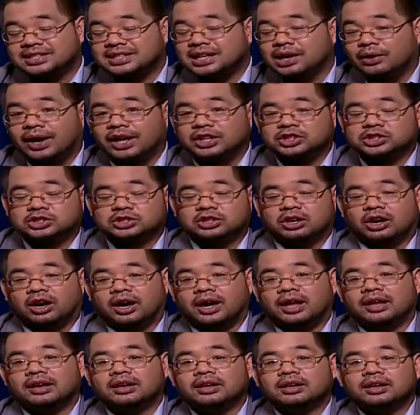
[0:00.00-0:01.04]
That's how I
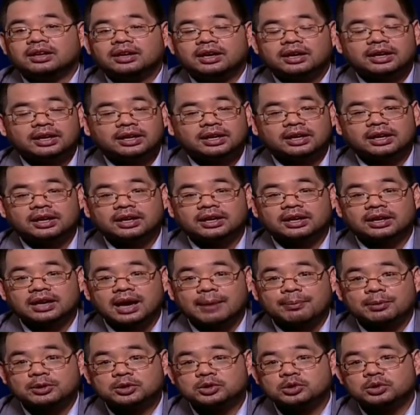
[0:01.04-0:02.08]
saw it.
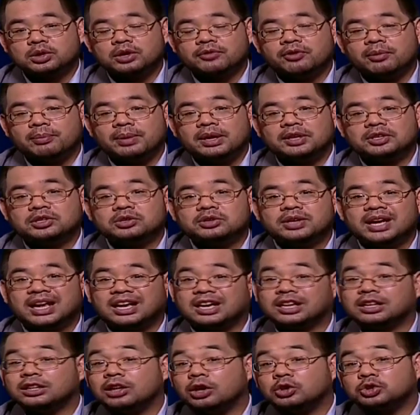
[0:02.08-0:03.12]
An opportunity for me to
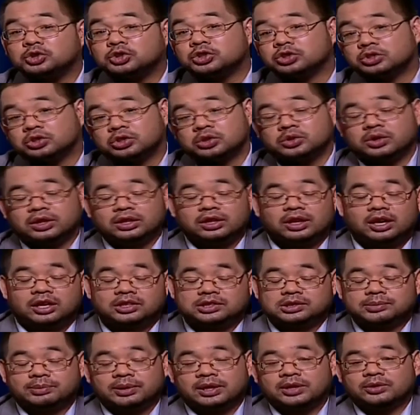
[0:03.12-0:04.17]
get closer to
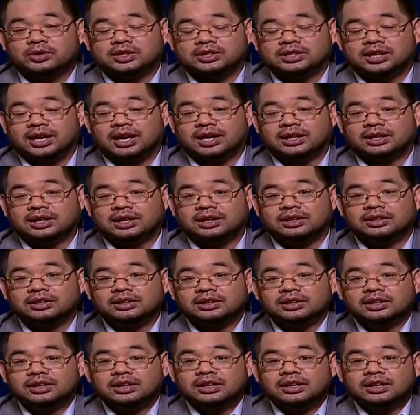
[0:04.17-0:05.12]
Allah subhanahu wa ta'ala.